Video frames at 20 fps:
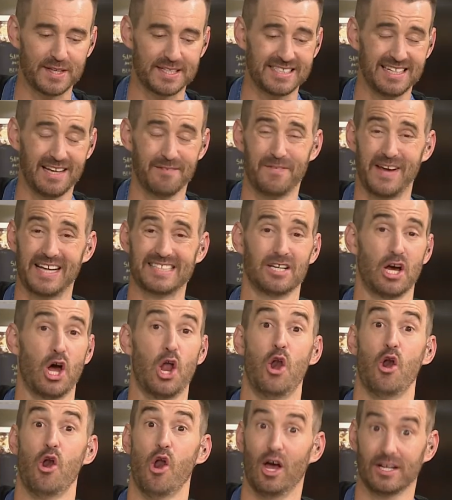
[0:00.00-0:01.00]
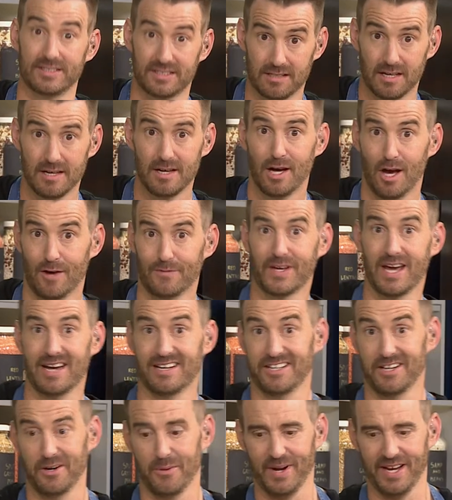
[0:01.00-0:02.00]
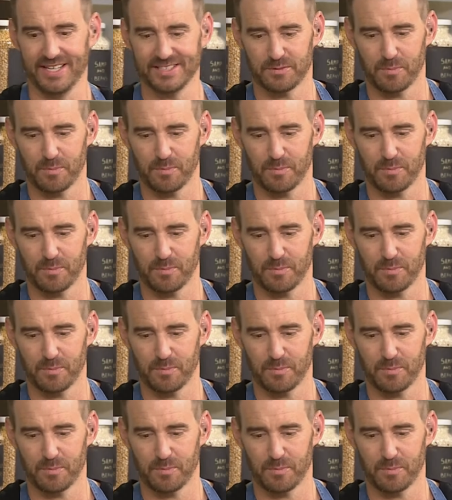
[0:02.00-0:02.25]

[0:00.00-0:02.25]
of the, in fact, a lot of culinary